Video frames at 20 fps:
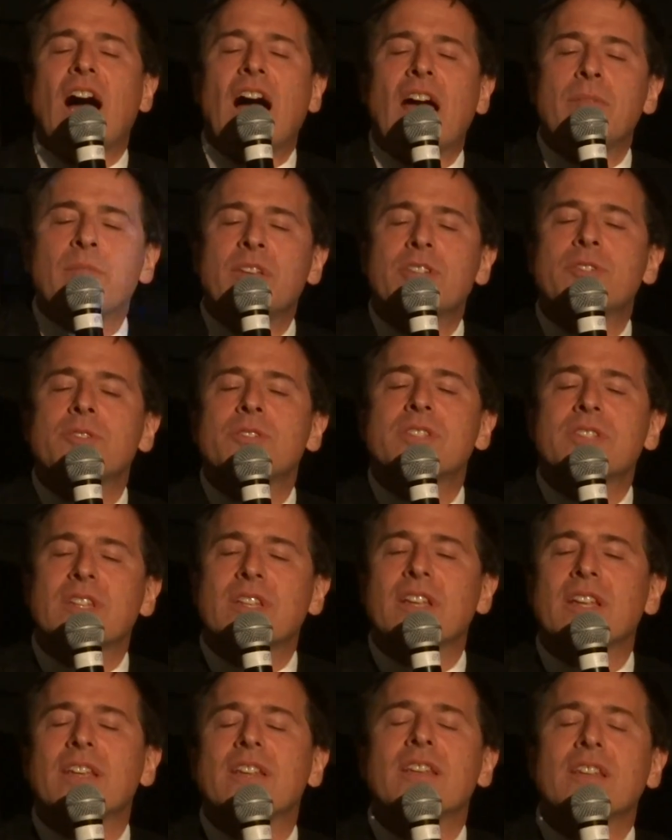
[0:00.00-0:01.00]
I'm
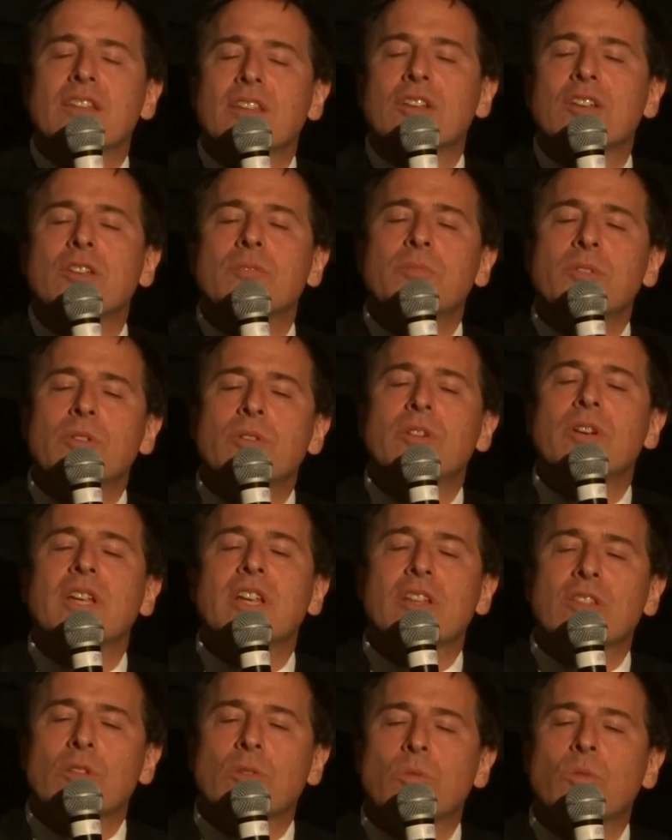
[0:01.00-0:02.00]
interested in the
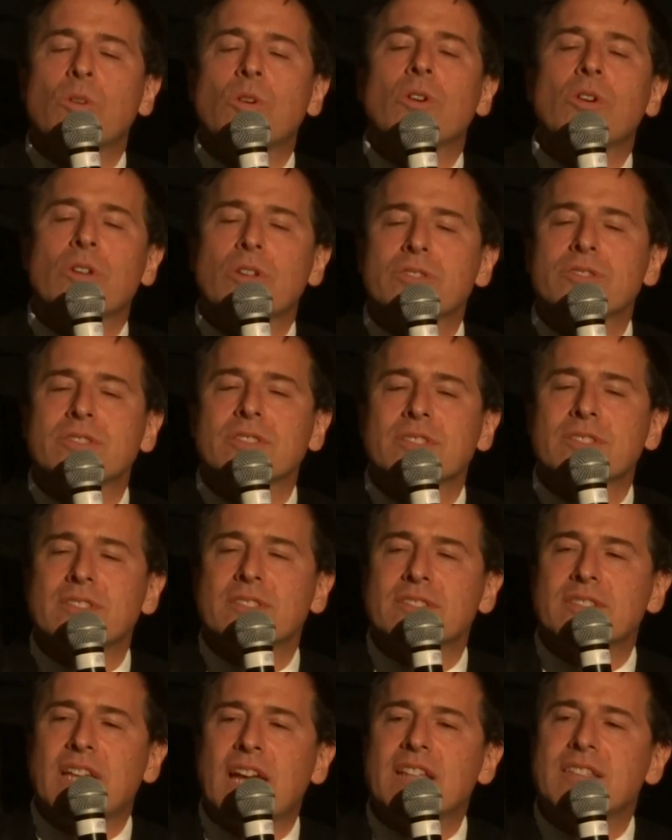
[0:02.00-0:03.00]
community and the world.
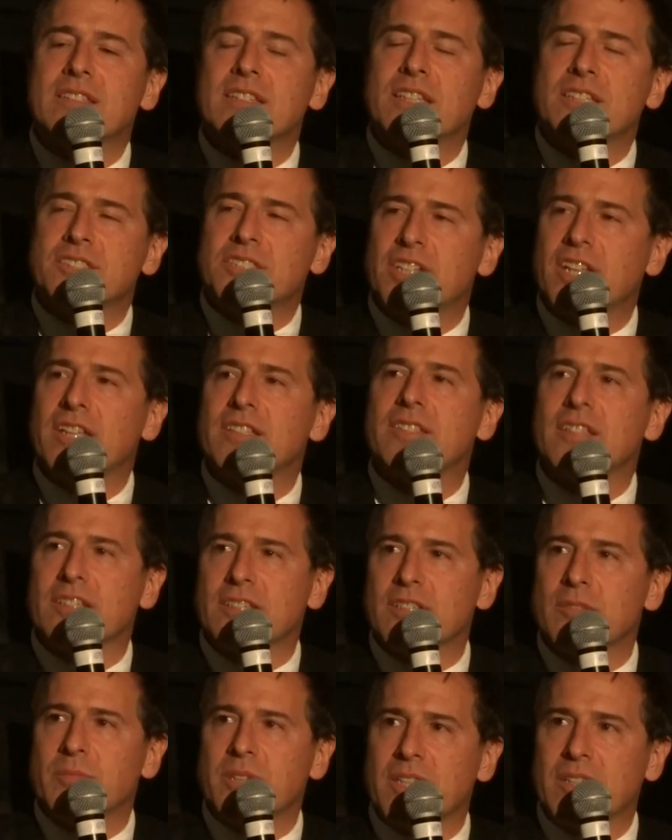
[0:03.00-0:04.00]
That's
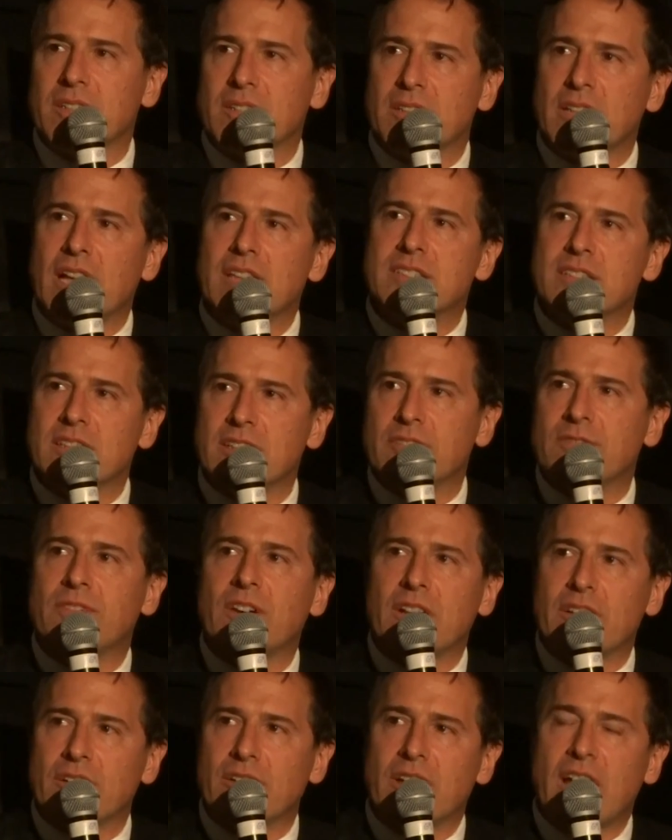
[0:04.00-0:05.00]
enchanting to me as a
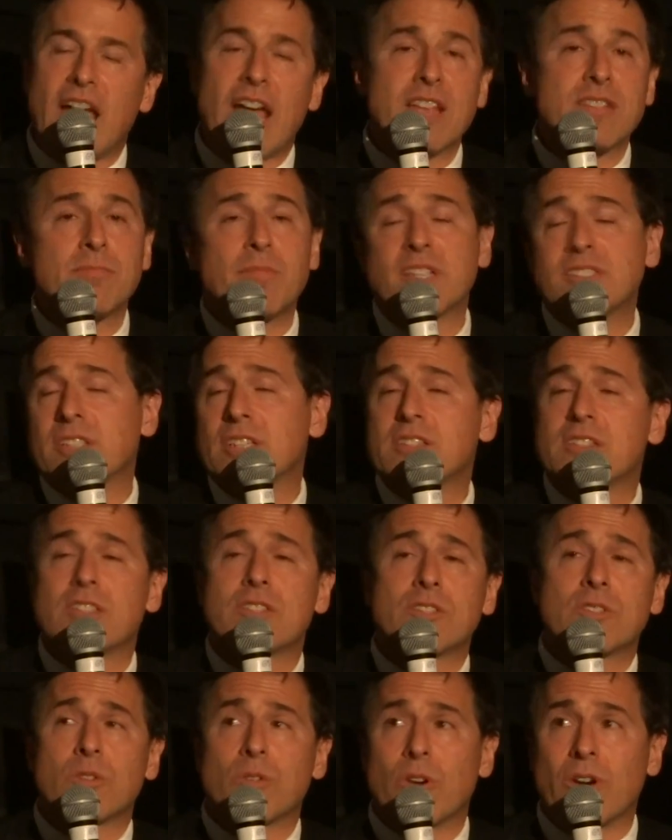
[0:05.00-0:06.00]
fighter, as much as
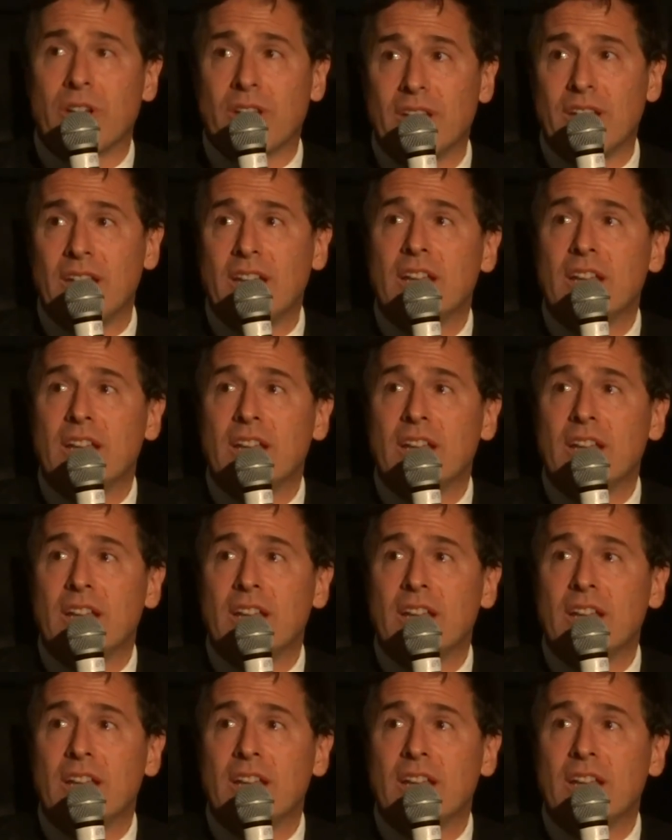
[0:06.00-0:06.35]
the story.